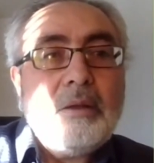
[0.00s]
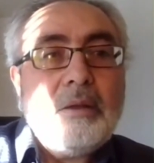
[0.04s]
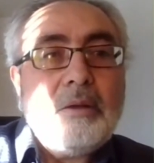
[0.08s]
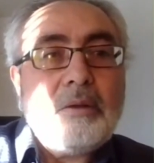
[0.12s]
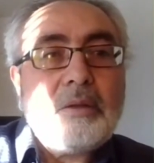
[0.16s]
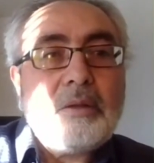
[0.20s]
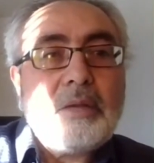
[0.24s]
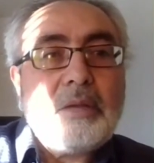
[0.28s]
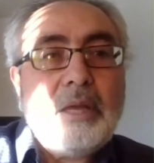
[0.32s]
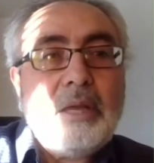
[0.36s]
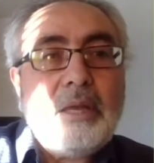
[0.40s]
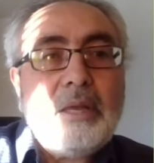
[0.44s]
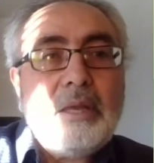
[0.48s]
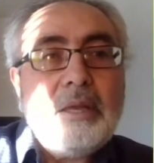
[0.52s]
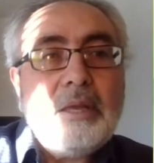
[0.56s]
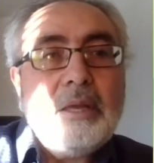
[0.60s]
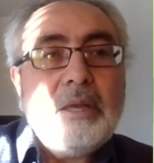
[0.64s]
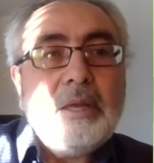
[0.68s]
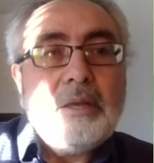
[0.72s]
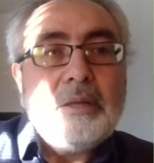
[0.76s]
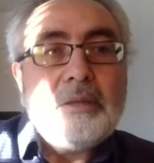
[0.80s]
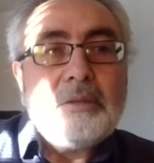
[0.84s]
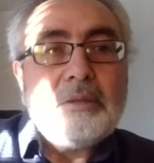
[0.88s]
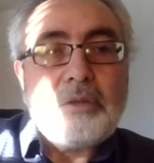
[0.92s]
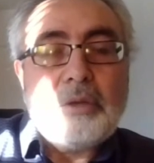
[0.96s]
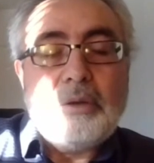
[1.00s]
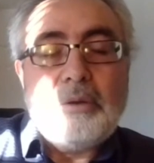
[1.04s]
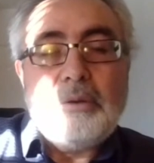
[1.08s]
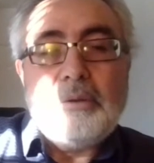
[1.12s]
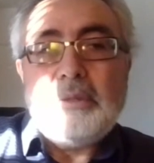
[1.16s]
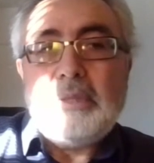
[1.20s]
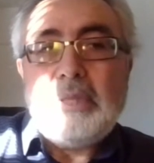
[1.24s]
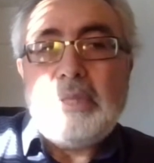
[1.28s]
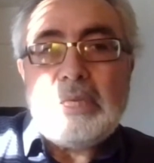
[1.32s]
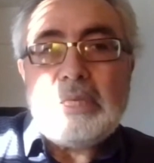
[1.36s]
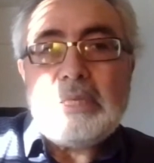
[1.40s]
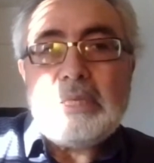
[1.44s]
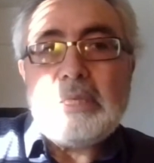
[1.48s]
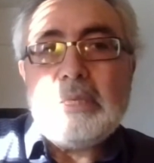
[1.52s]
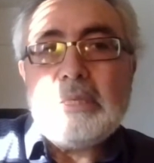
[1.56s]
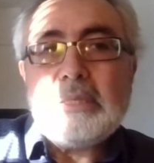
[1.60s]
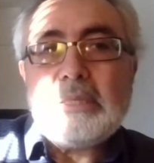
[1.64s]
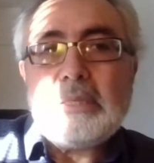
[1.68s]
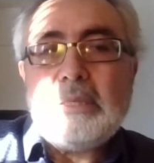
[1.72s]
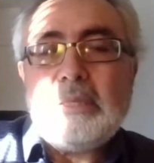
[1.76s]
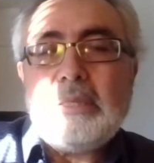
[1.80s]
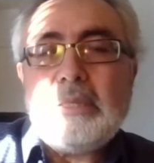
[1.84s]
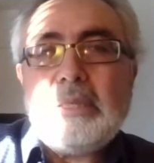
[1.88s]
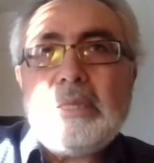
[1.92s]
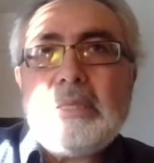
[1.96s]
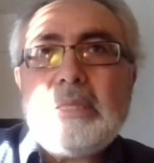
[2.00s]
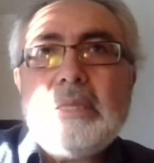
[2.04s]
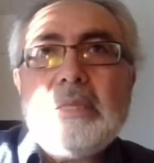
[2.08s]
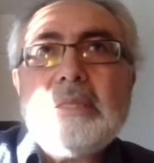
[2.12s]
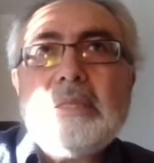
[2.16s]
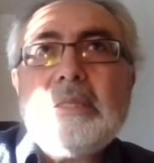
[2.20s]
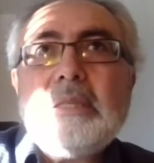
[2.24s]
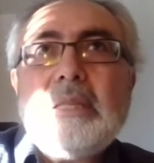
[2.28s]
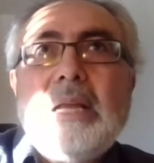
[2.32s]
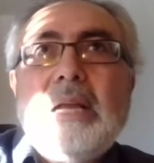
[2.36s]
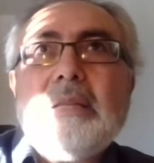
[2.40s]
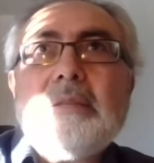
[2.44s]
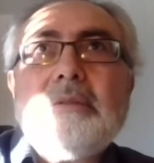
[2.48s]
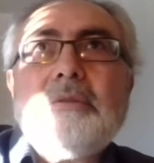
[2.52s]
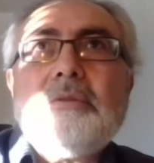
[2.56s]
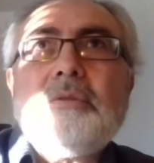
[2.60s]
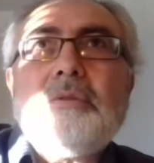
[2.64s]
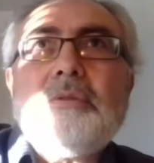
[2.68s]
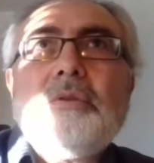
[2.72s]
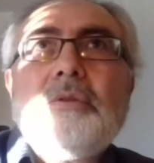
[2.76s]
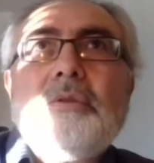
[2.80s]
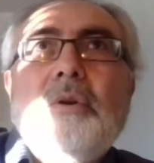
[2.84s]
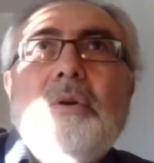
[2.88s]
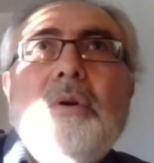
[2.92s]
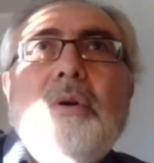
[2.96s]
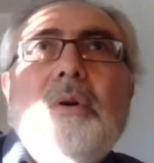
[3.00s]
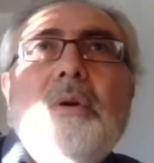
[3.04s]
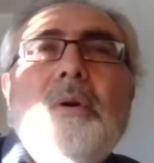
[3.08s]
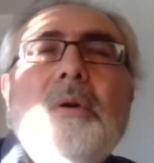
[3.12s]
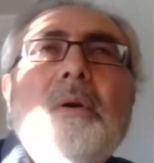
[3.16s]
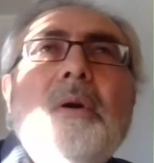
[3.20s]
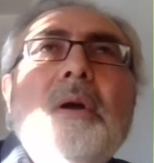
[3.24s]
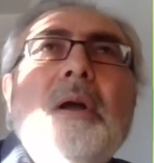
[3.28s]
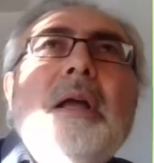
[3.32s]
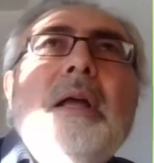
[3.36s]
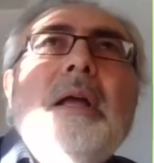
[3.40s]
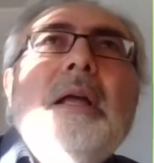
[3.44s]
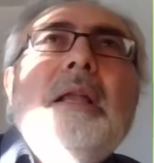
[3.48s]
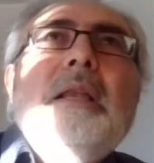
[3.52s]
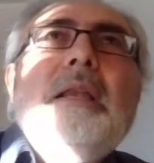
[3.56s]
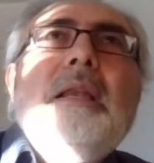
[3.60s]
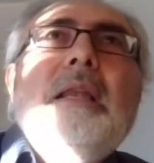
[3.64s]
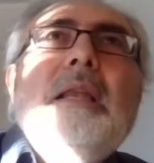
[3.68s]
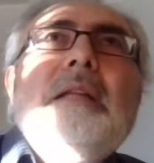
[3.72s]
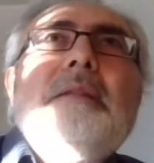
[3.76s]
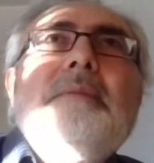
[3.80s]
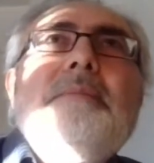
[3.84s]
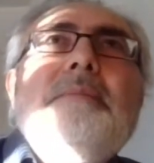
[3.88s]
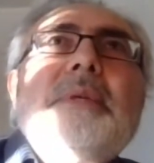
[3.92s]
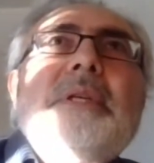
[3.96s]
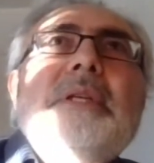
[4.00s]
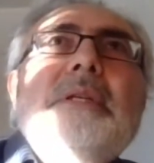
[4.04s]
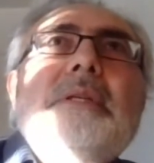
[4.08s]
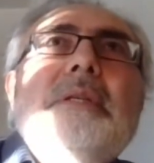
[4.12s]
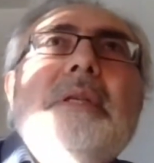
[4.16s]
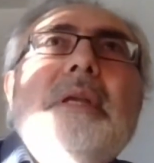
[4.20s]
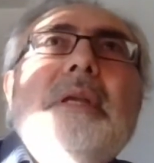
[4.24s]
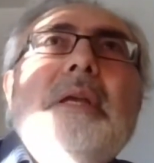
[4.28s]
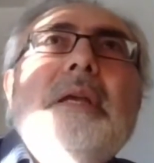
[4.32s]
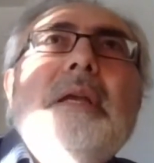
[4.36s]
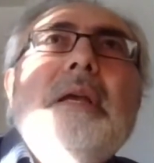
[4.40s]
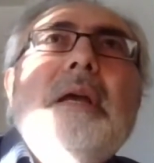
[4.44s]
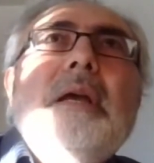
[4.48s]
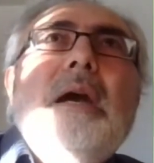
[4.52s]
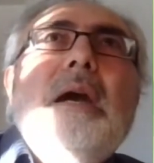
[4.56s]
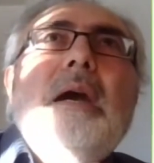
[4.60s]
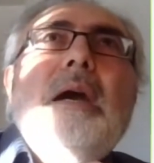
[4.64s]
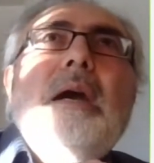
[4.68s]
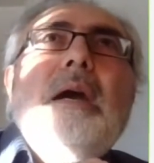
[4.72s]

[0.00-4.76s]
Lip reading: Okay, so this is not so, let me say,